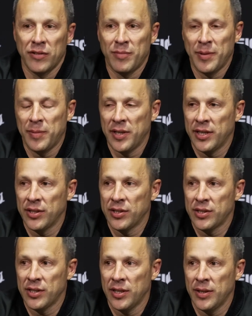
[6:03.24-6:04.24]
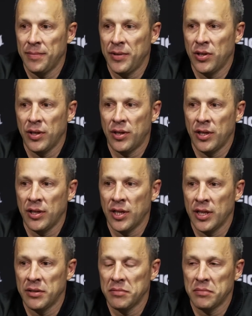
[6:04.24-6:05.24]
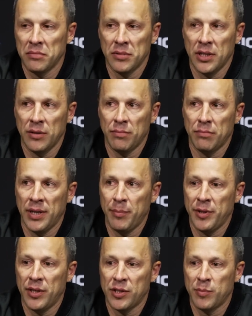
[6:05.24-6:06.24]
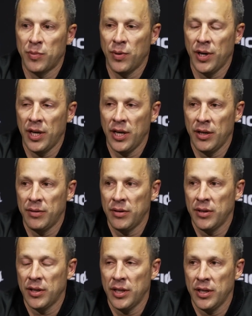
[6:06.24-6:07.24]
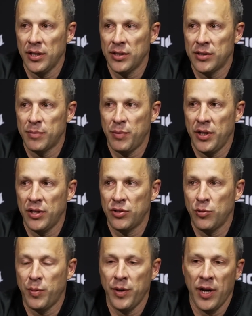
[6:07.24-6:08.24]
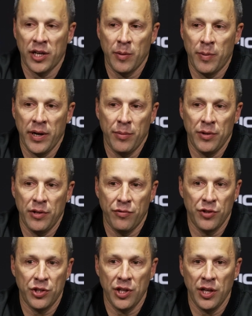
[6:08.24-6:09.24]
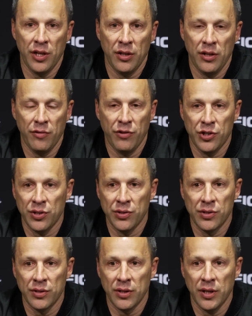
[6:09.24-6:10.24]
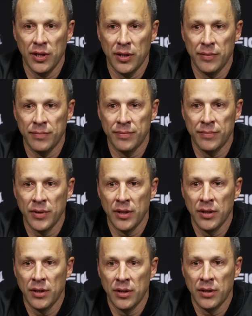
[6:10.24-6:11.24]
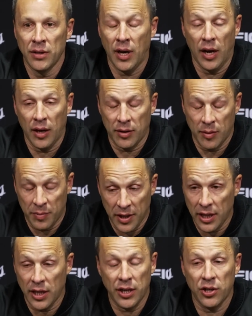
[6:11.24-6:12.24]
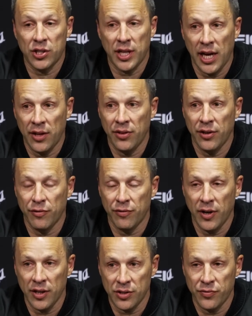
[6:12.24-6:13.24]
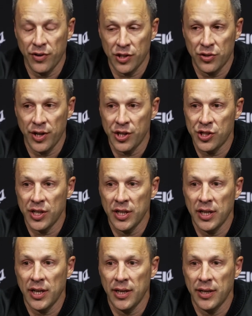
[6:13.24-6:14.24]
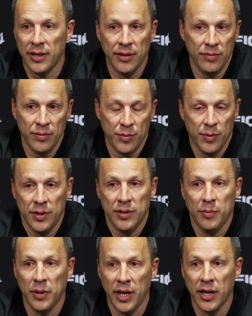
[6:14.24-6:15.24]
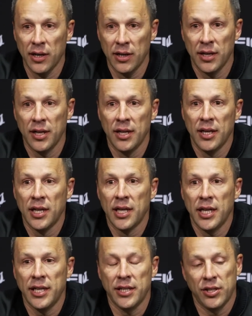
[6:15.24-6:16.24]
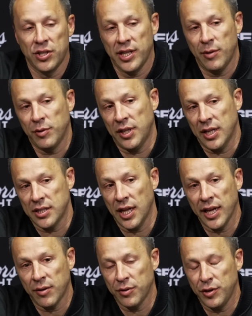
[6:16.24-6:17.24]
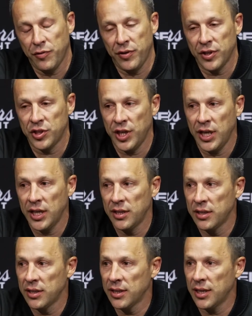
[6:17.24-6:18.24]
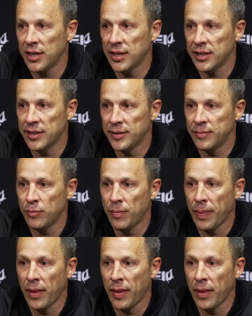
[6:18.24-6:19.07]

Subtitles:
of my players, the only thing that I might be disappointed in is being too preoccupied with the officials. I completely understand their frustration. I was once a player and understand what that's like when you feel cheated. To